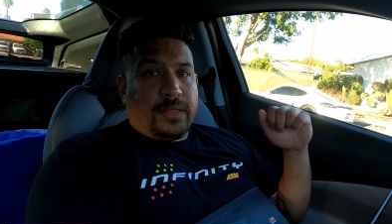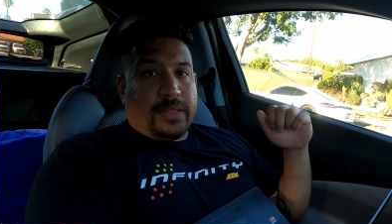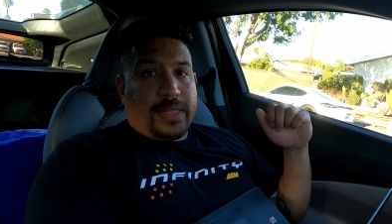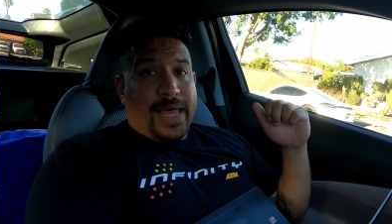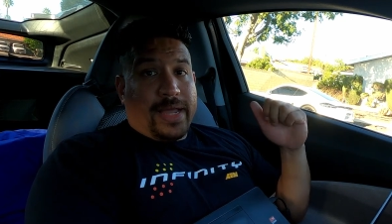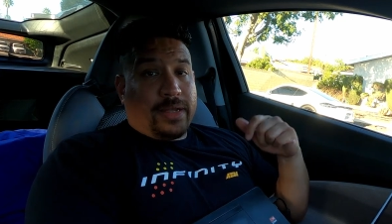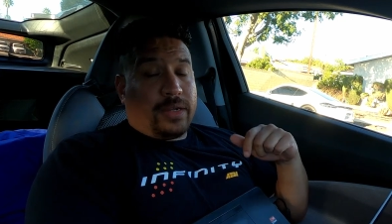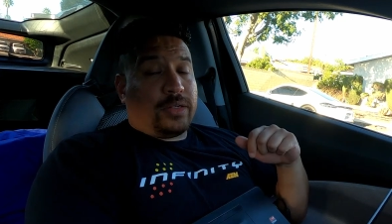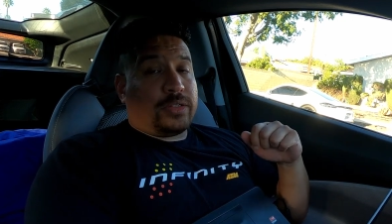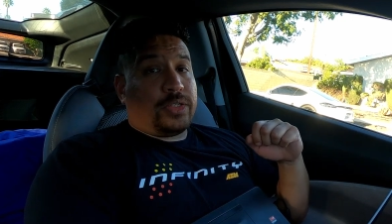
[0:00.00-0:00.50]

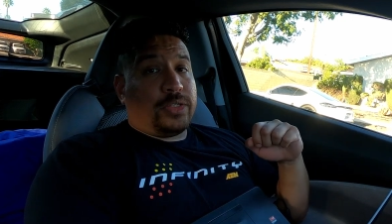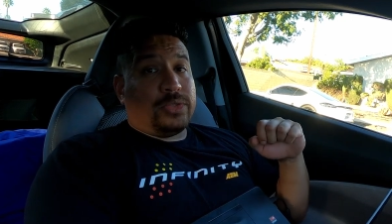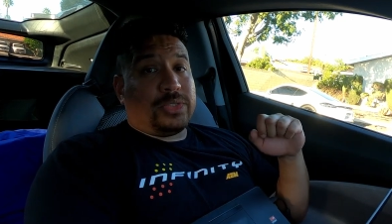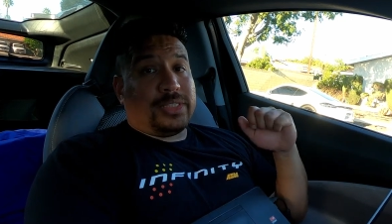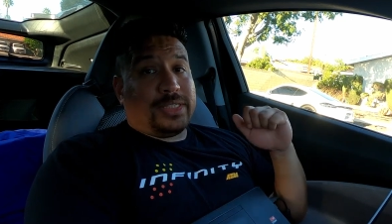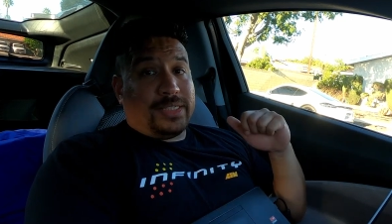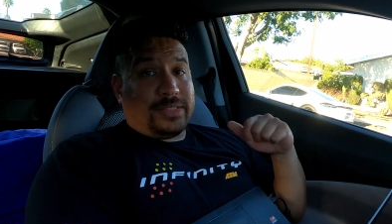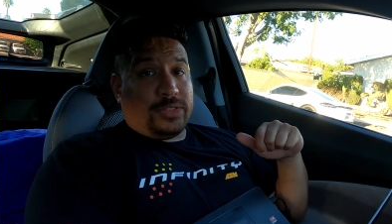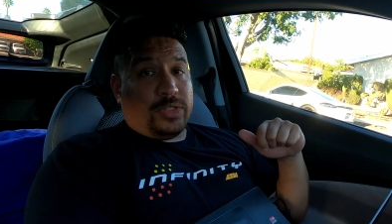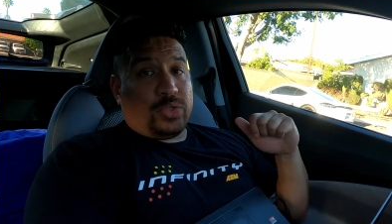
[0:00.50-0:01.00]
That concludes
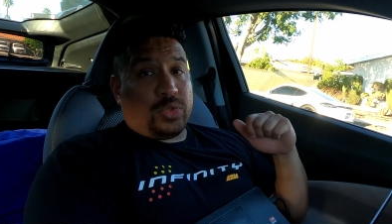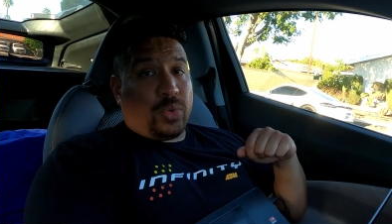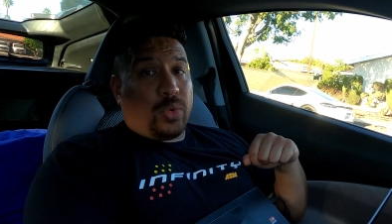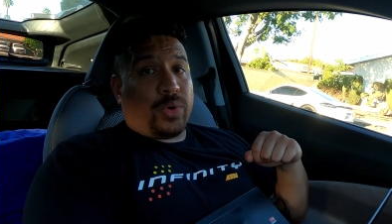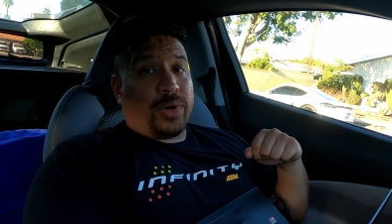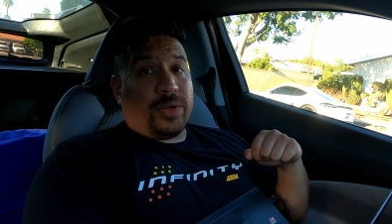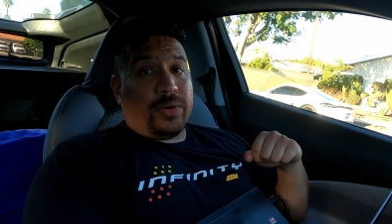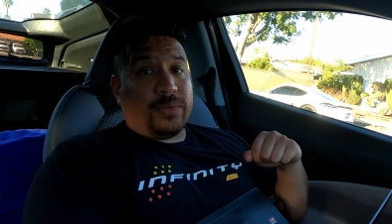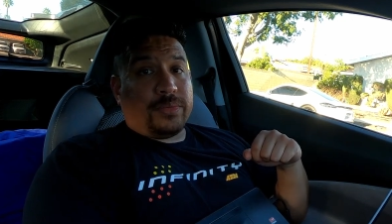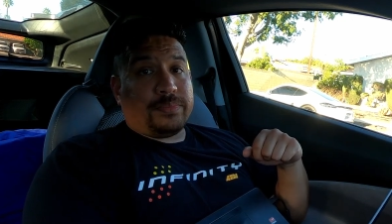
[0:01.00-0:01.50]
this
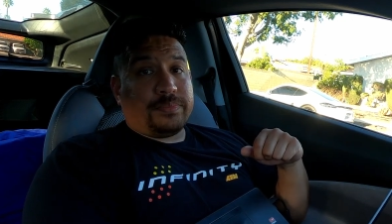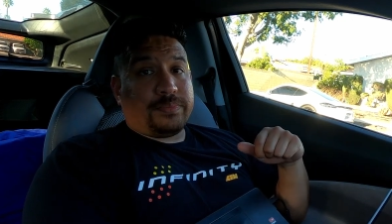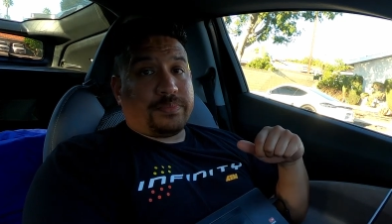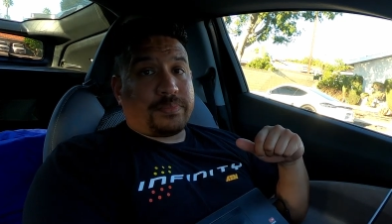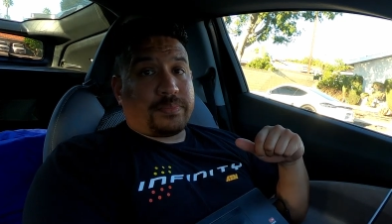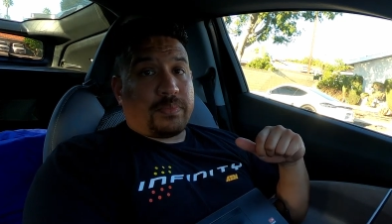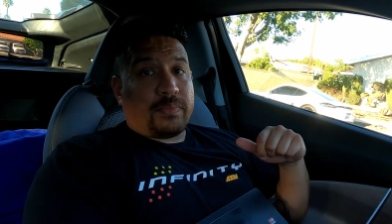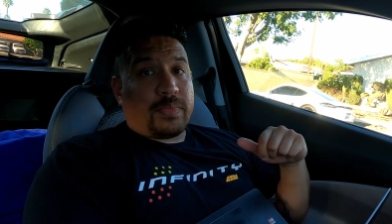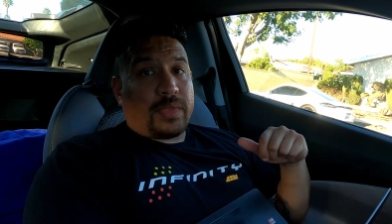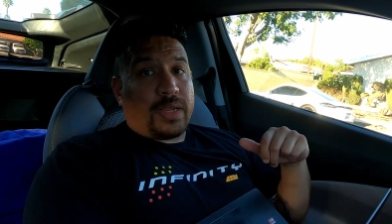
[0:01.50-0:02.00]
tutorial.
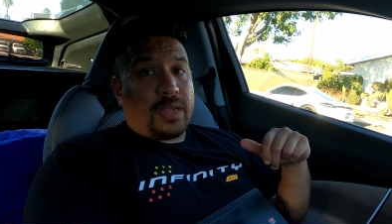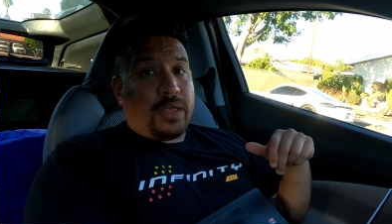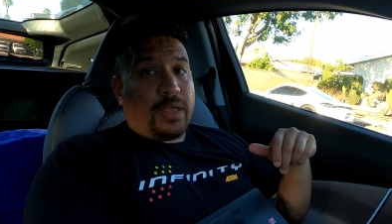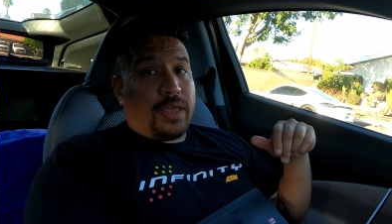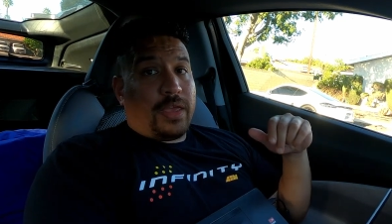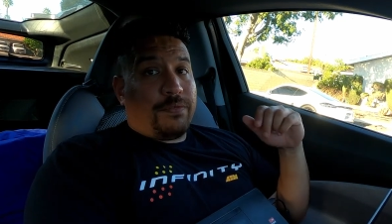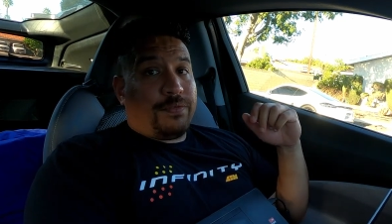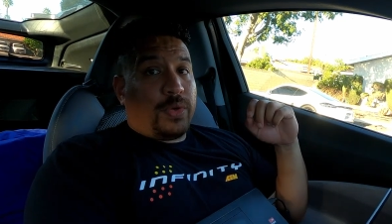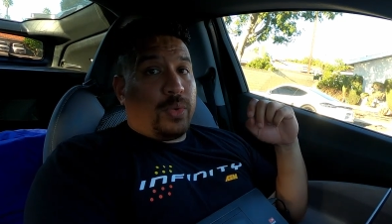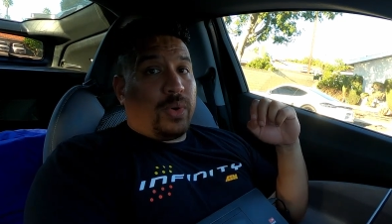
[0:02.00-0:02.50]

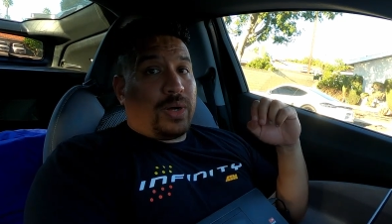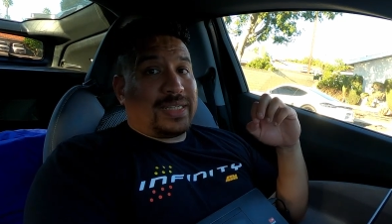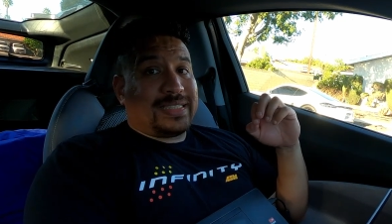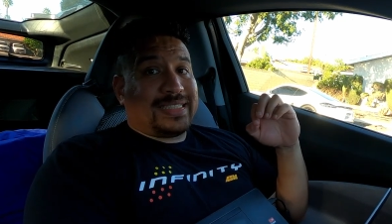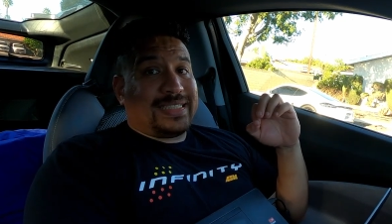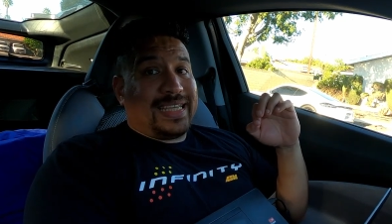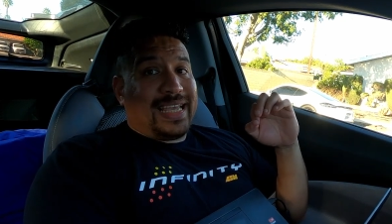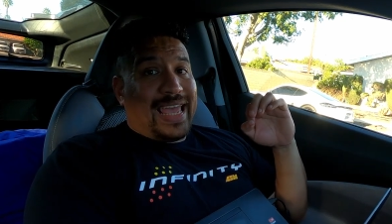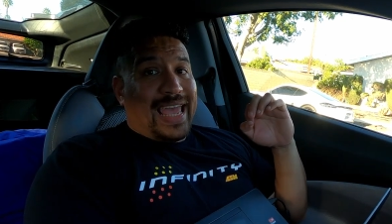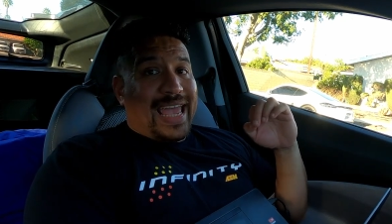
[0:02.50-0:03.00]
If you want to
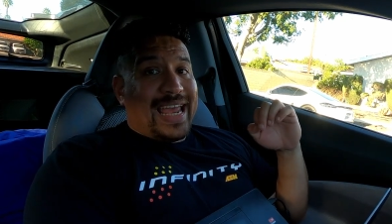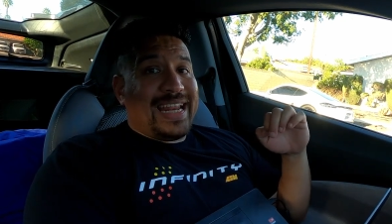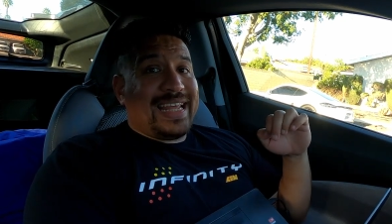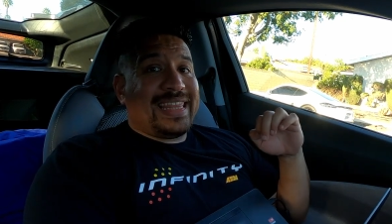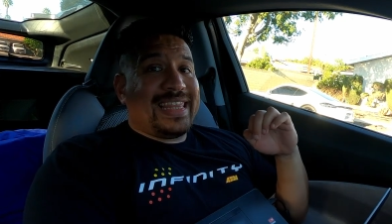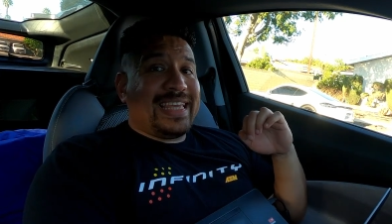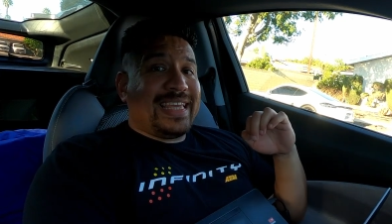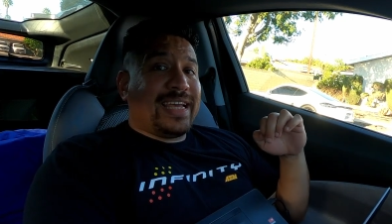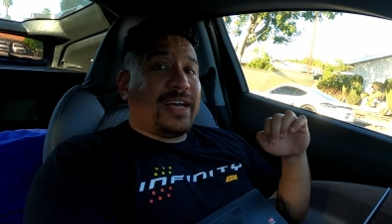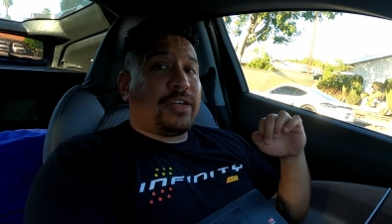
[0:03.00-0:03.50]
see
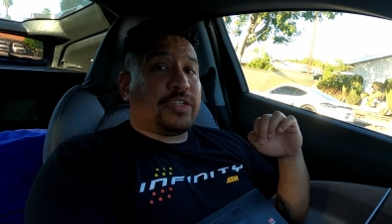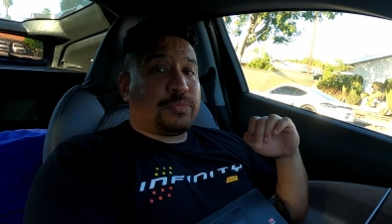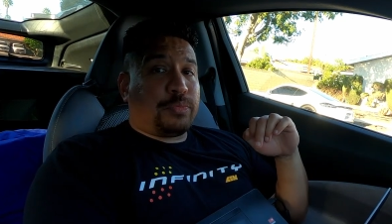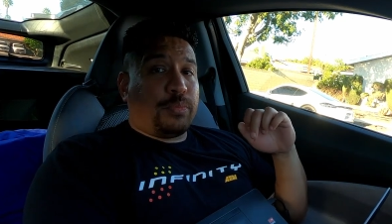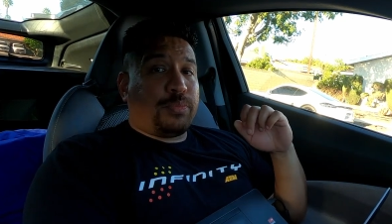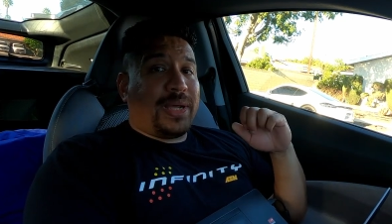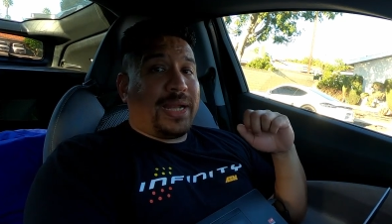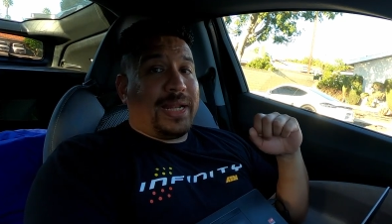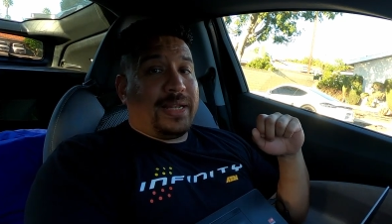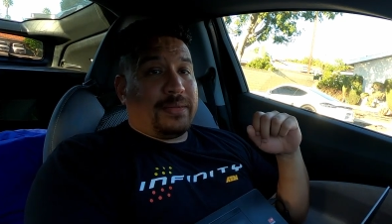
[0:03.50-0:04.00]
anything else
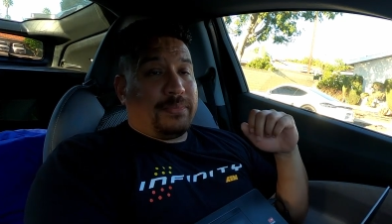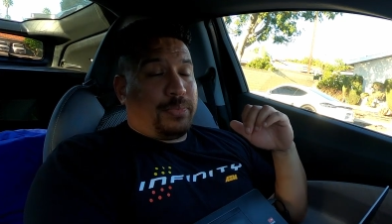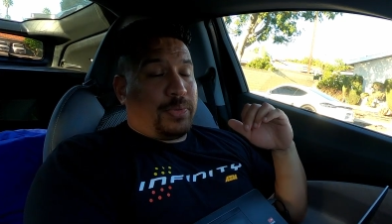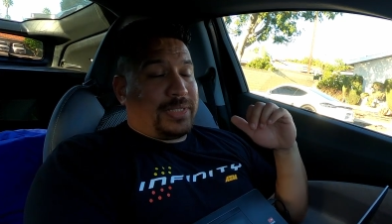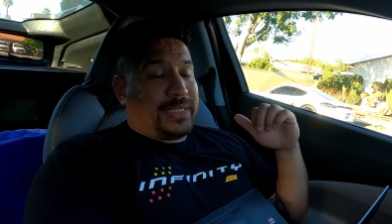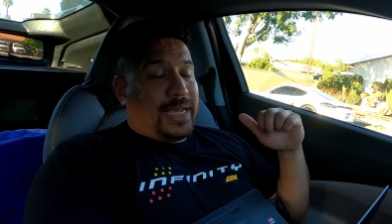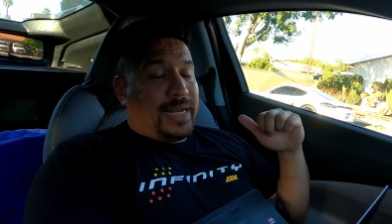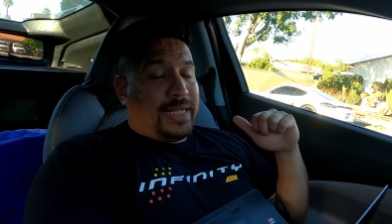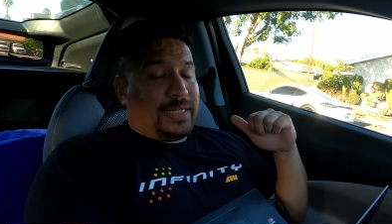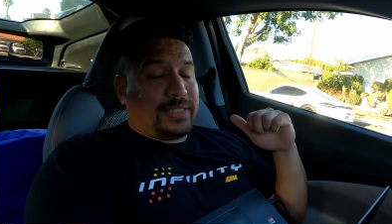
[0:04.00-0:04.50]

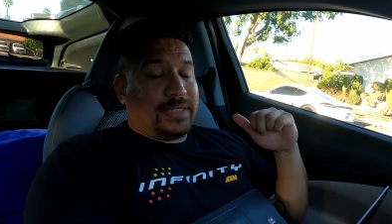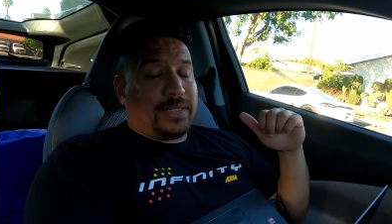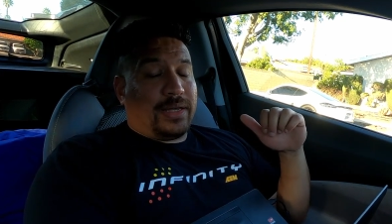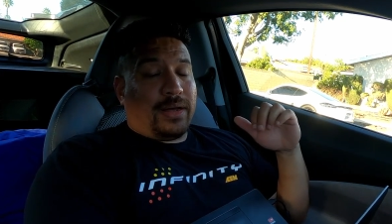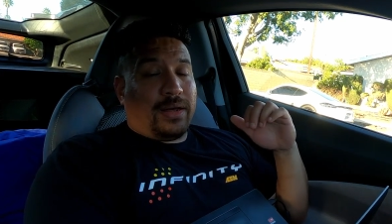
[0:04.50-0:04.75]
pertaining to the